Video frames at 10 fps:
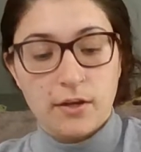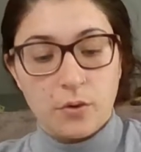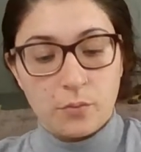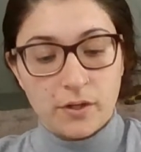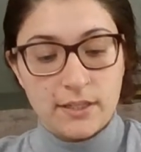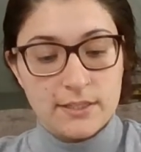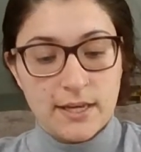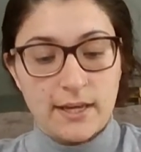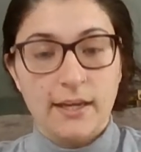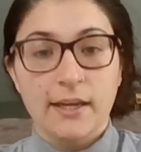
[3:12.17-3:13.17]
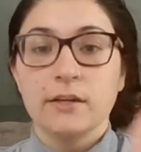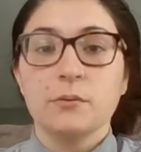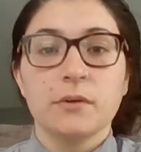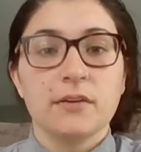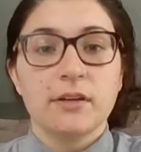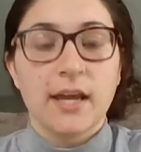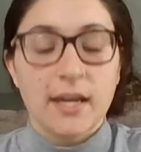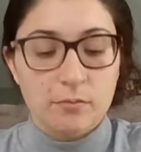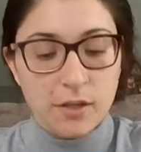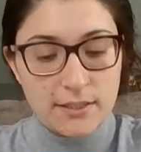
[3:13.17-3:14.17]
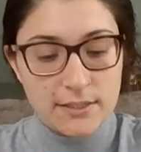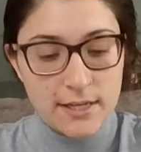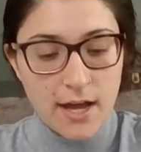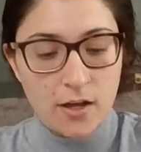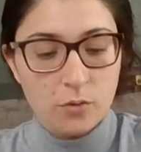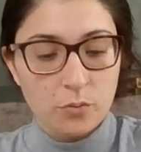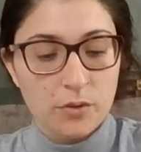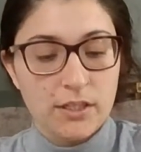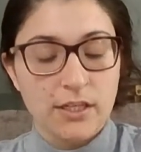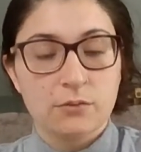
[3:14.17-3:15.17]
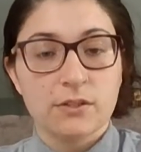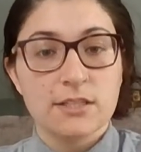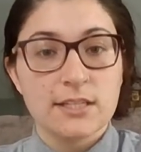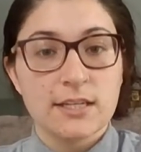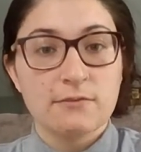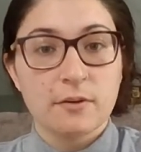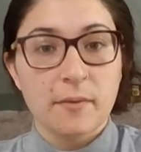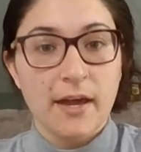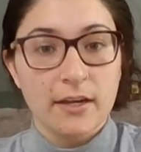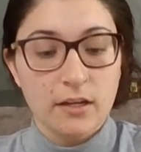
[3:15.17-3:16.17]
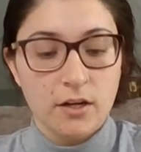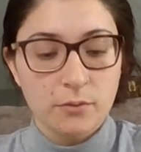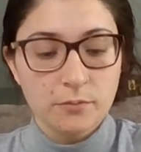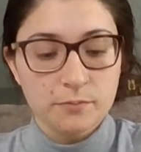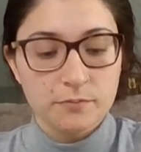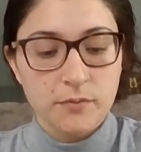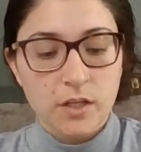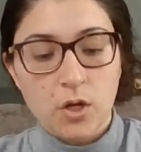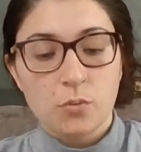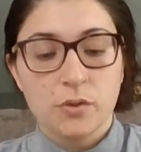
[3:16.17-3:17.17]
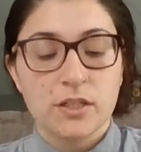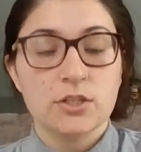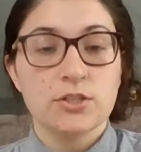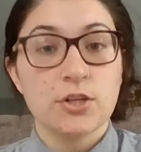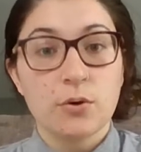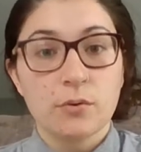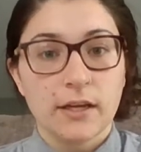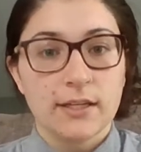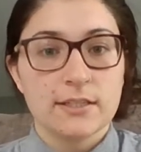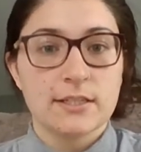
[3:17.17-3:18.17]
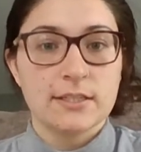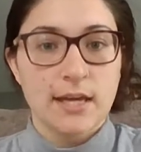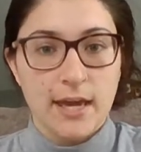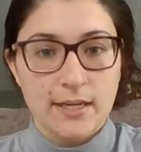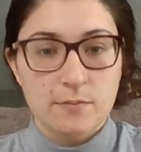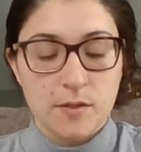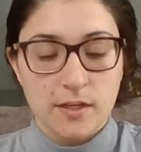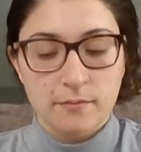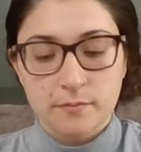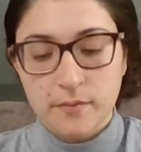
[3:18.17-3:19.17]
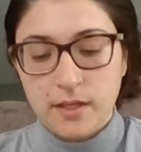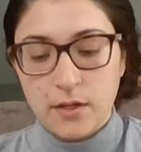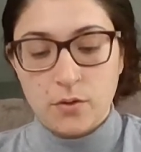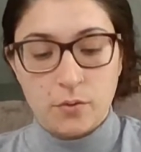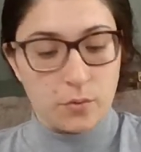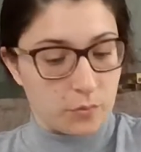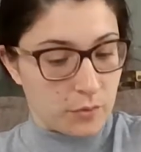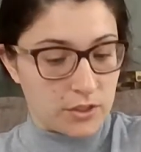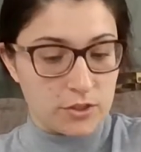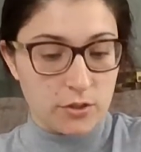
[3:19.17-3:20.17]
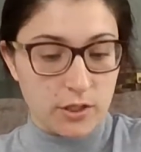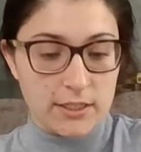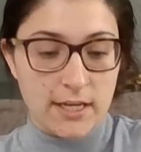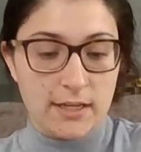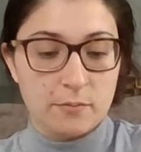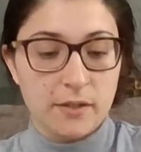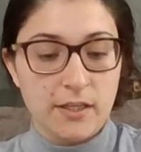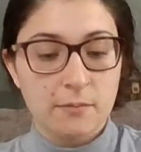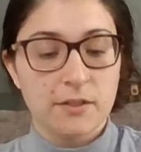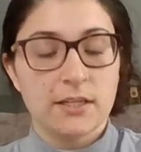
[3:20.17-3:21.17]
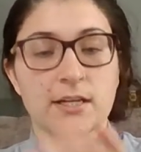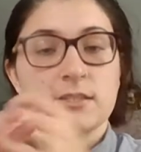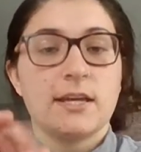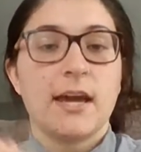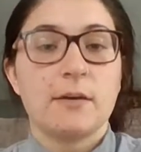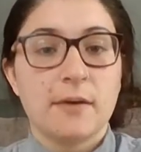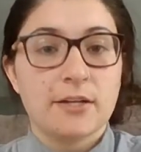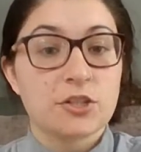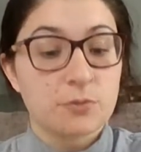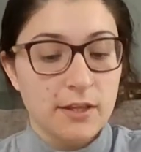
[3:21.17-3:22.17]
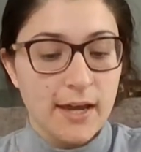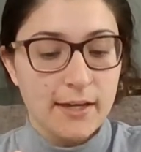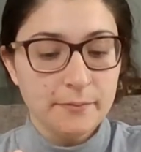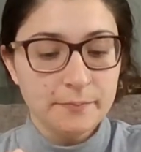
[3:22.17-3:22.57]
we're going to say we have an A blood cell, we can receive from A and O, we can donate to A and B. We can donate to A and B because A matches with A,